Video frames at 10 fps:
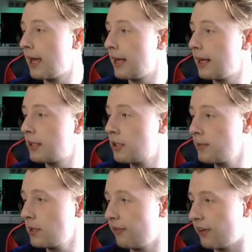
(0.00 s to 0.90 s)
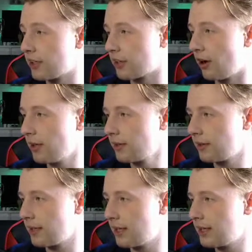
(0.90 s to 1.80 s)
In terms of the first card,
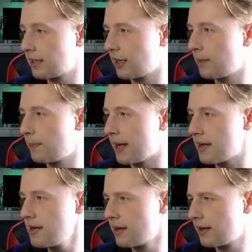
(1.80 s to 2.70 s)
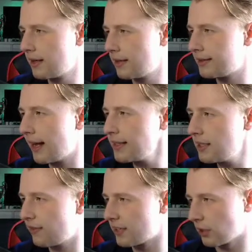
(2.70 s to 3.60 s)
it is going to be 90
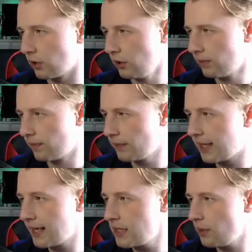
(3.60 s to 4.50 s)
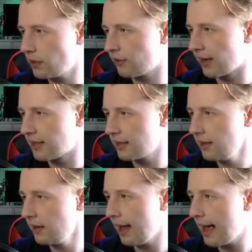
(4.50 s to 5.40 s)
physical, 91 defending,
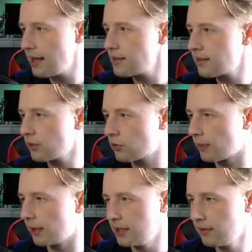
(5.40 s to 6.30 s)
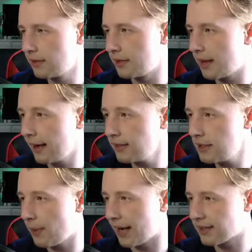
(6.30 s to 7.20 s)
86 dribbling, 90
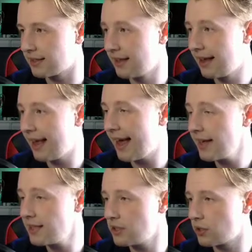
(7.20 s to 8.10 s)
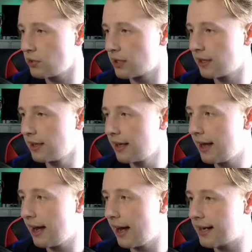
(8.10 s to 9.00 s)
passing, 80 shooting,
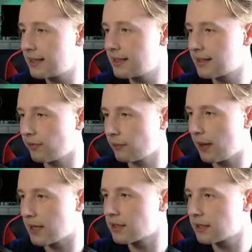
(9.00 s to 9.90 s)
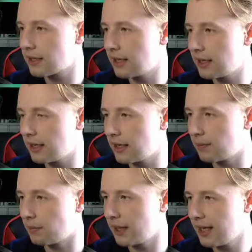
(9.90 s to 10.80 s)
and 87 pace.
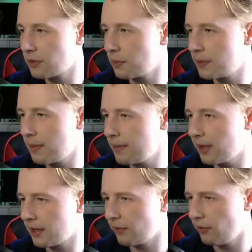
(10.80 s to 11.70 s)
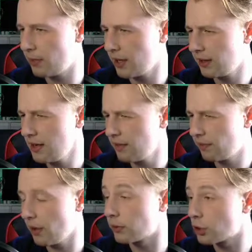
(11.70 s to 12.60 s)
My guess would be maybe like a foot birthday.
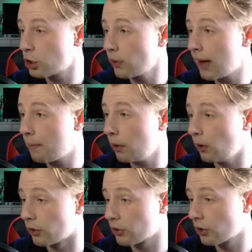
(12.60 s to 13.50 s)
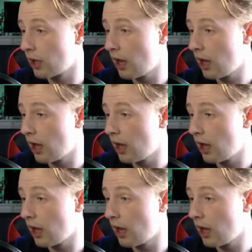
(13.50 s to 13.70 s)
No, it's a showdown plus.